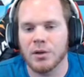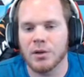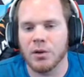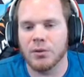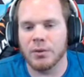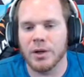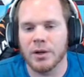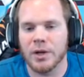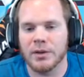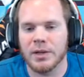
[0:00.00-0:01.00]
go through here,
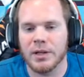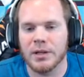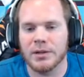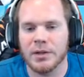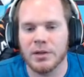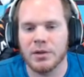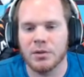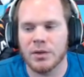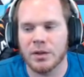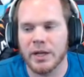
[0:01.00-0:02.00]
hit these, and use
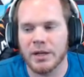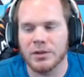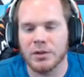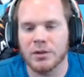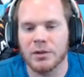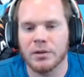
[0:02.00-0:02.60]
the lantern.